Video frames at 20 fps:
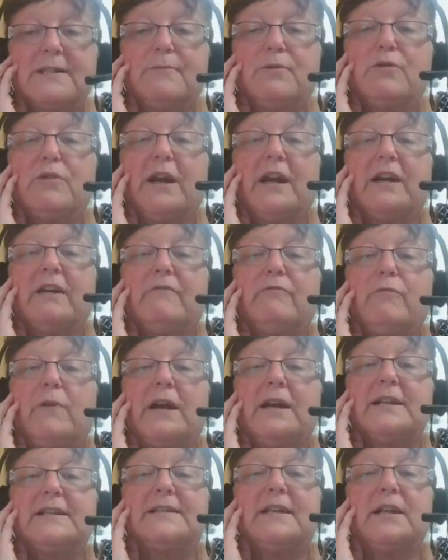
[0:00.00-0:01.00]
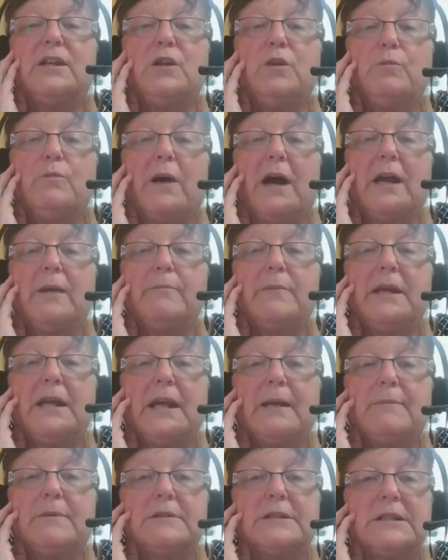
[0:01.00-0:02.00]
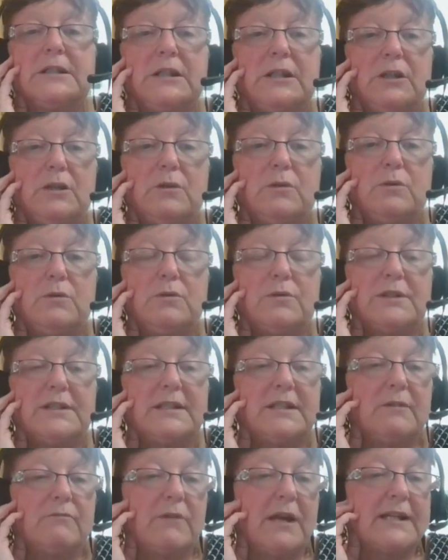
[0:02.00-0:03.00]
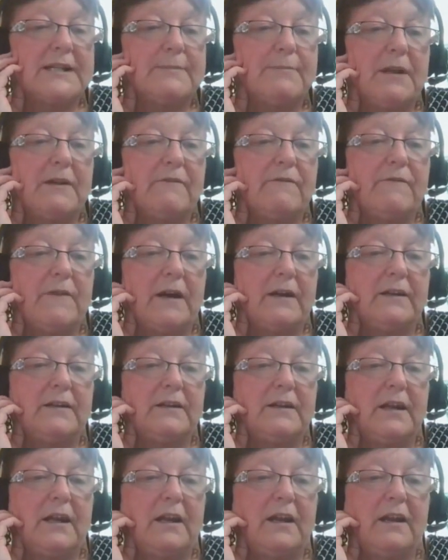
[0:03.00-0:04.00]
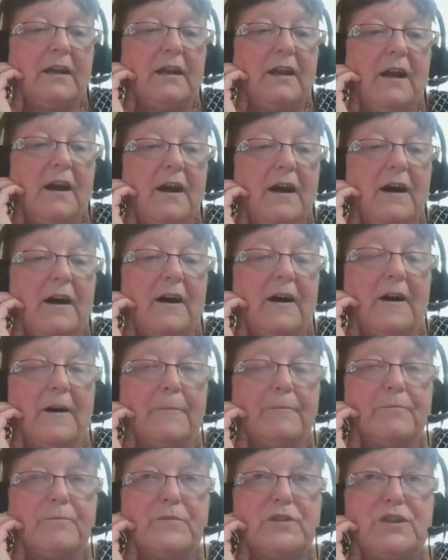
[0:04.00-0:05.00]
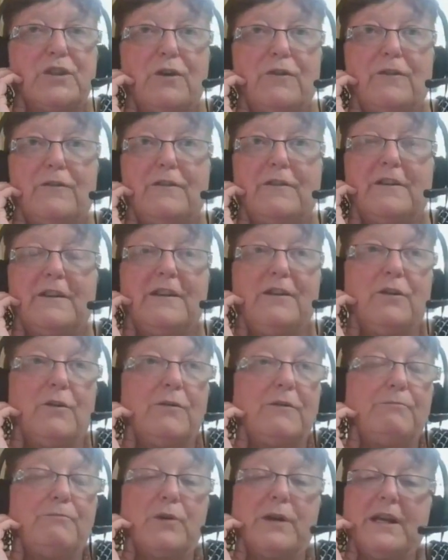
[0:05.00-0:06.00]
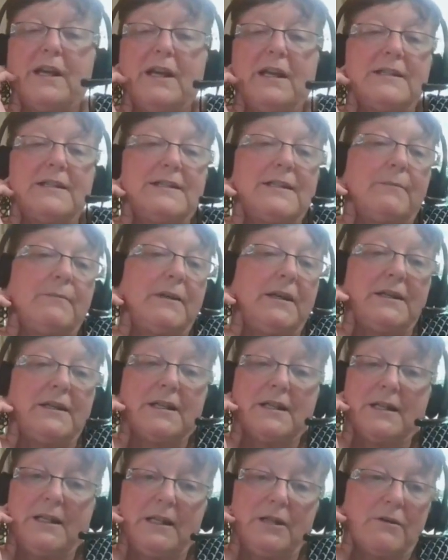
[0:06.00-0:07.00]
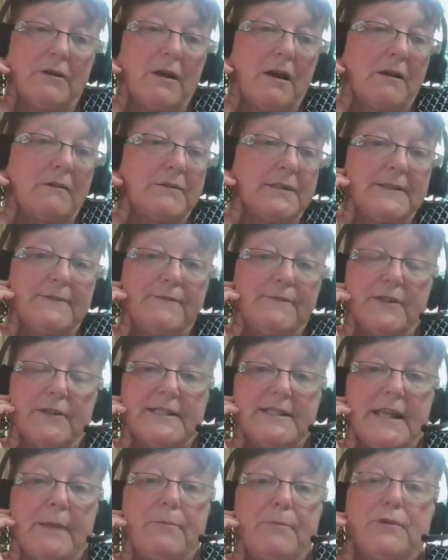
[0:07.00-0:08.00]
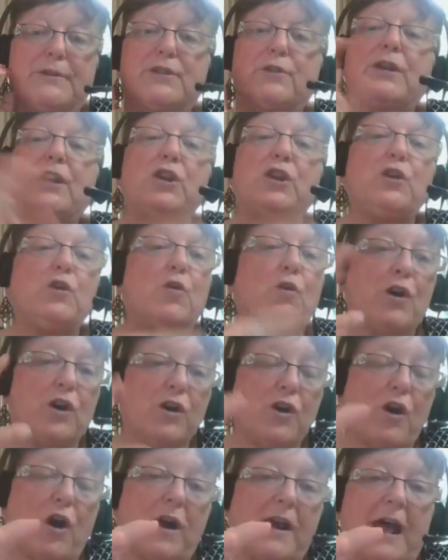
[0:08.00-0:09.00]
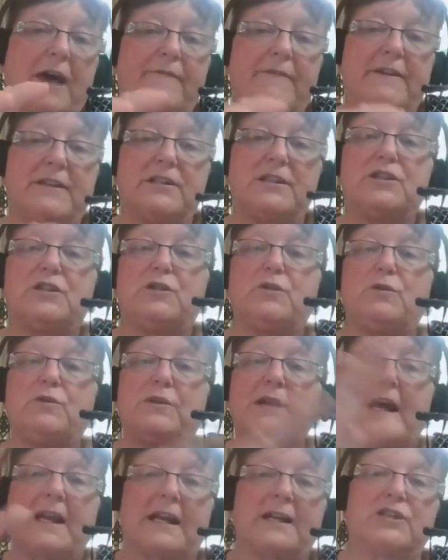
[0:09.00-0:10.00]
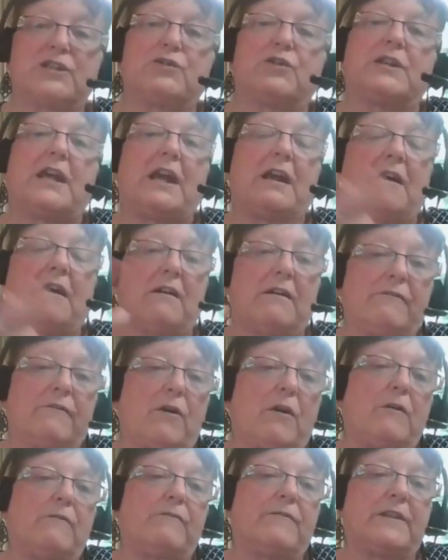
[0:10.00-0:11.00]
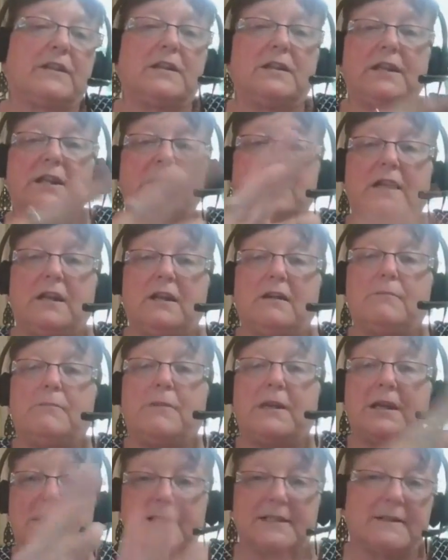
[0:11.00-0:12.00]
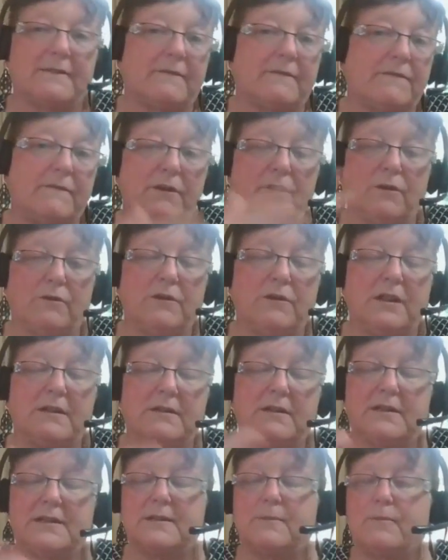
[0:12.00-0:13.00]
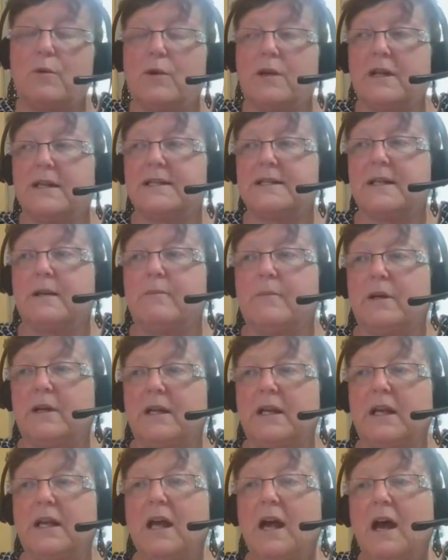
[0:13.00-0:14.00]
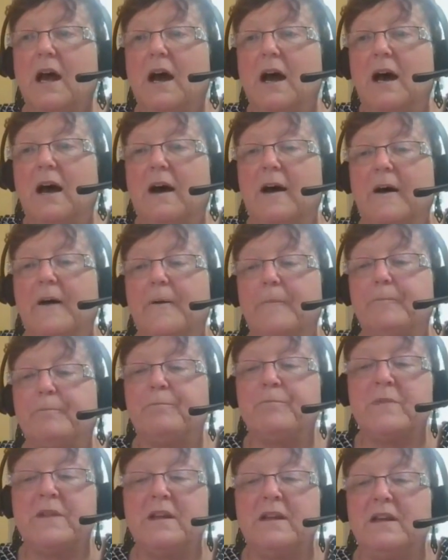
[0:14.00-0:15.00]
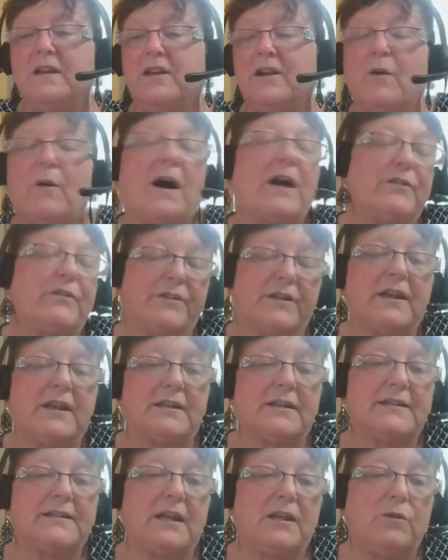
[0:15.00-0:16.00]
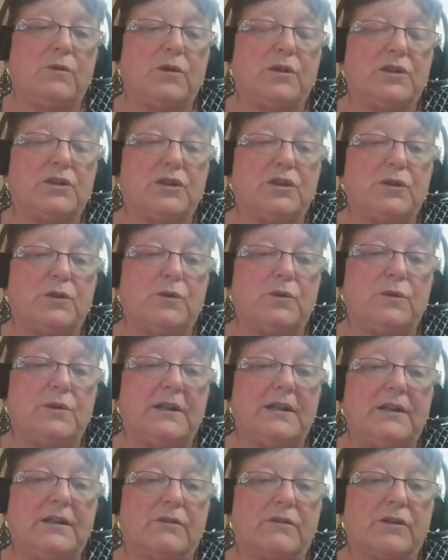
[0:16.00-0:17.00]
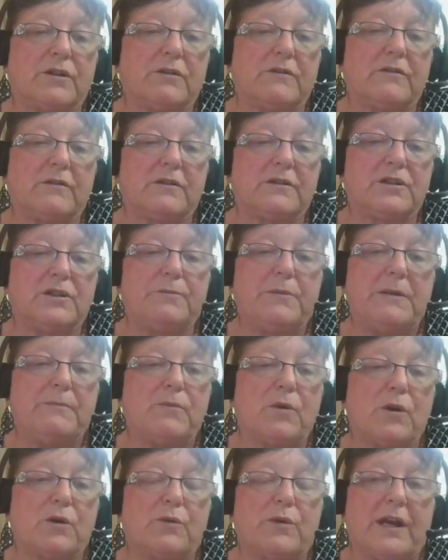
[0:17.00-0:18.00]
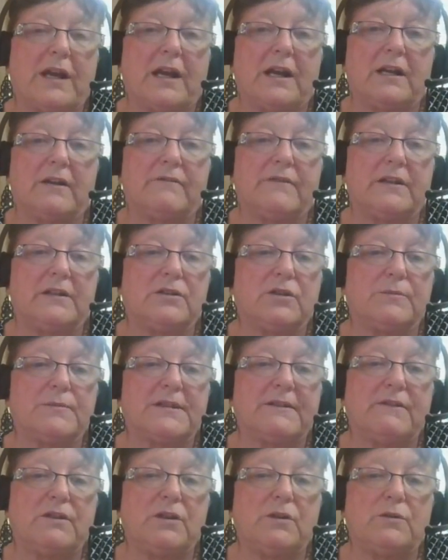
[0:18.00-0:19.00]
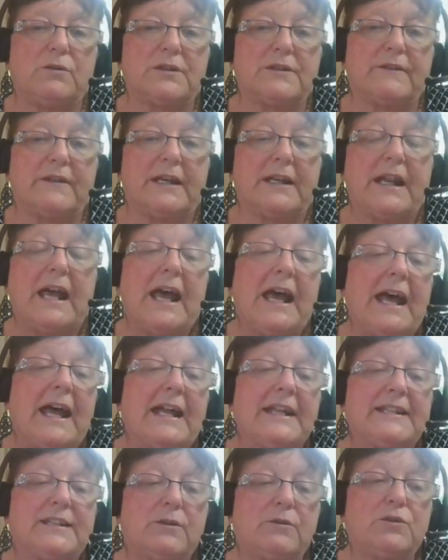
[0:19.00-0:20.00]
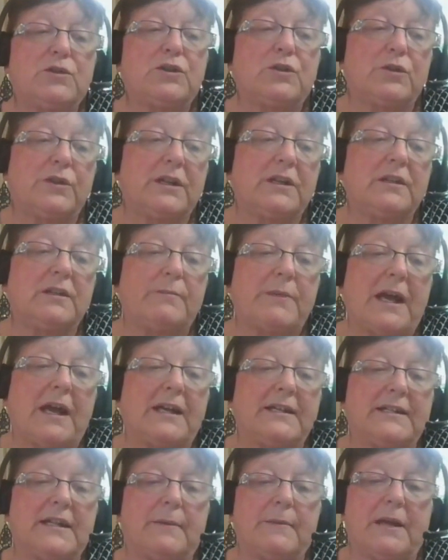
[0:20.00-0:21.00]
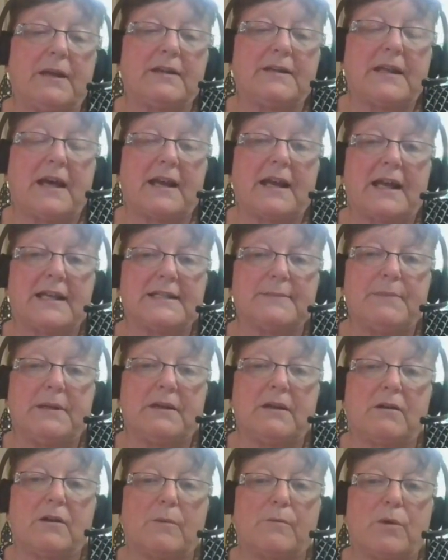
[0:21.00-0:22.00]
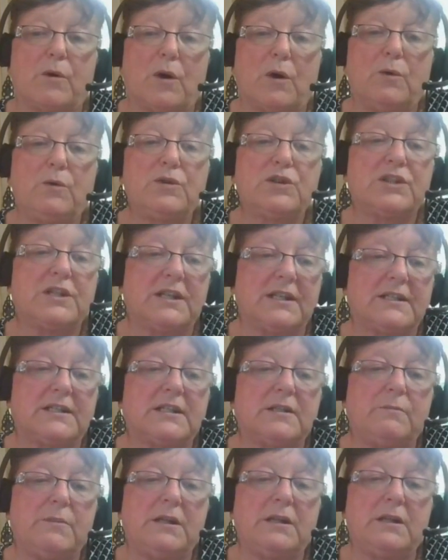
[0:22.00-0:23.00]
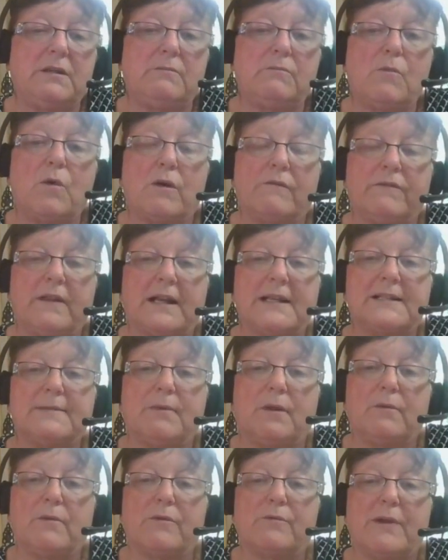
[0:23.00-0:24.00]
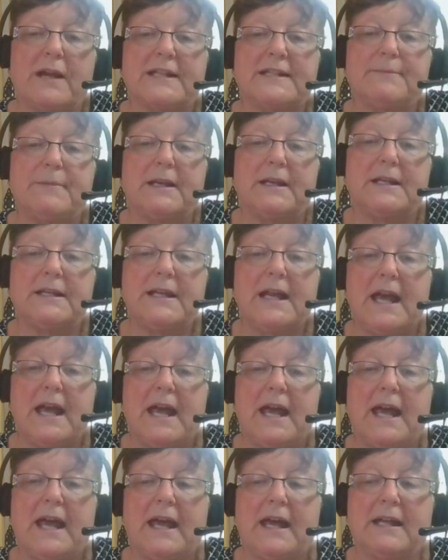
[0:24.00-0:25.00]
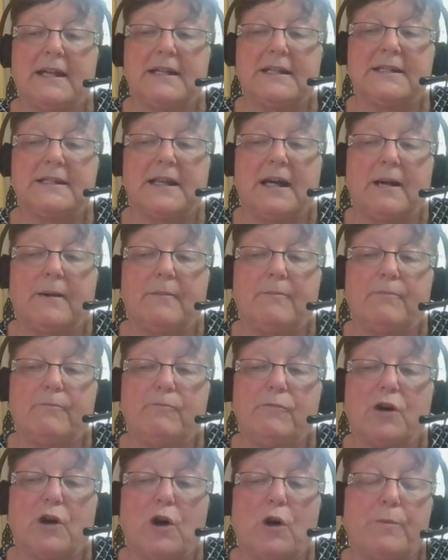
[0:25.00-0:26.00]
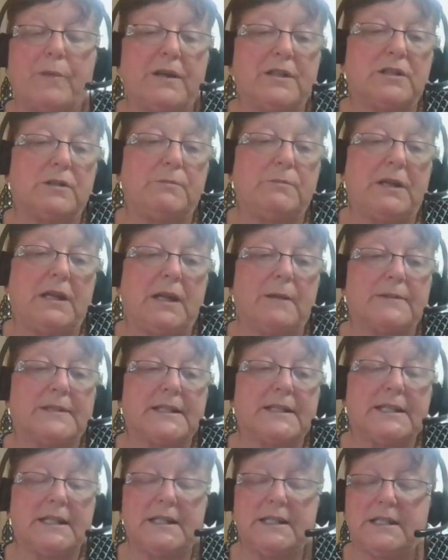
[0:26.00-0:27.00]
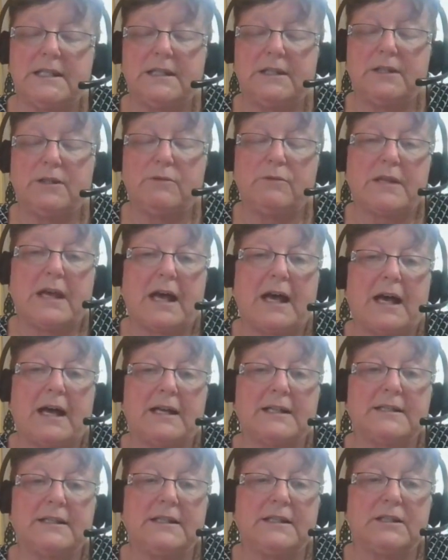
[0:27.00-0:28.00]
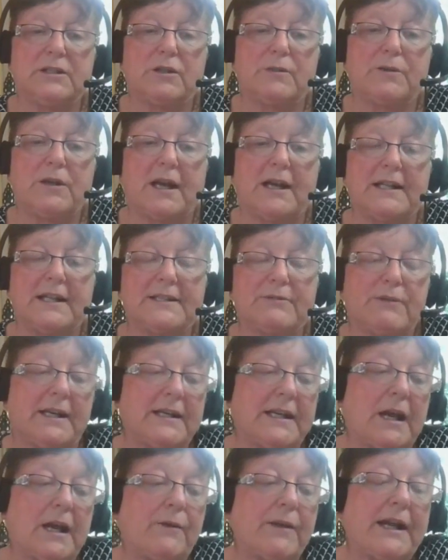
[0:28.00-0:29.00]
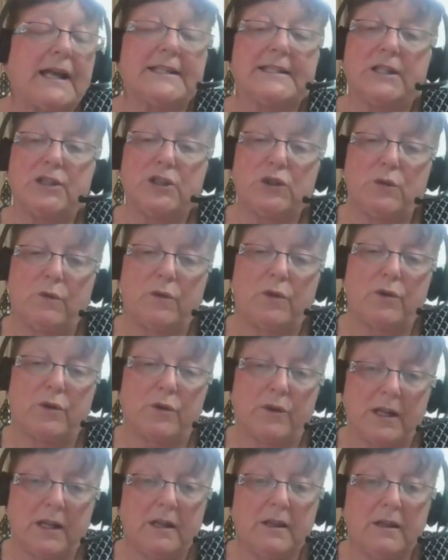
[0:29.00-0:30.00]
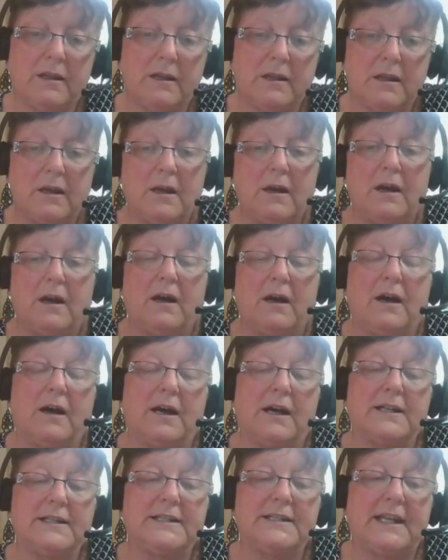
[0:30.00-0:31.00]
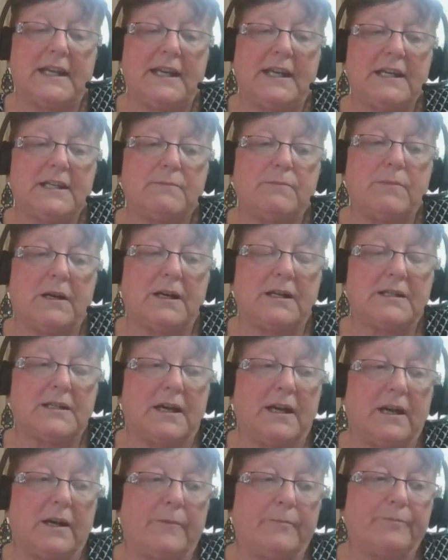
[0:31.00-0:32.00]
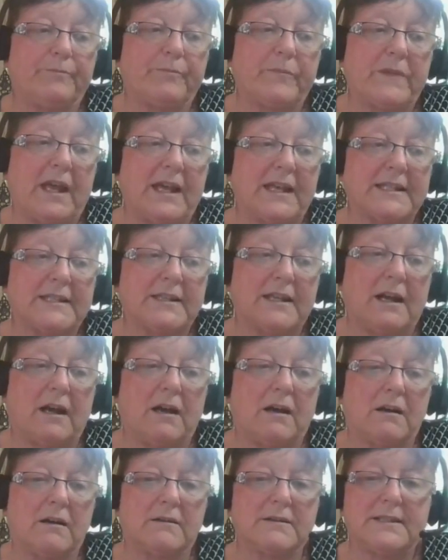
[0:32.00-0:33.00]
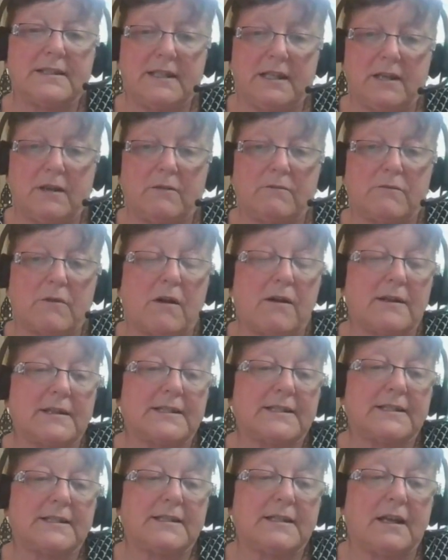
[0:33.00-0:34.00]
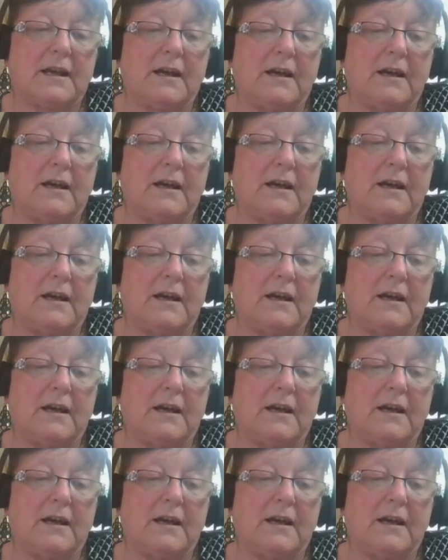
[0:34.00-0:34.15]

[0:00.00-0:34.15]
creative ways that you might be able to use the respite funding. So, bringing in somebody to clean your house, for example, so that you're not having to do that extra care involved with cleaning because of, the supporting somebody. Other things that you could do in order to be more creative in terms of use of it. And so during the pandemic, that has been our approach, is to be more flexible with respite. And we're hoping to be able to continue that interim guidance. Right now, it has a June 30th date, but as our CEO, Ross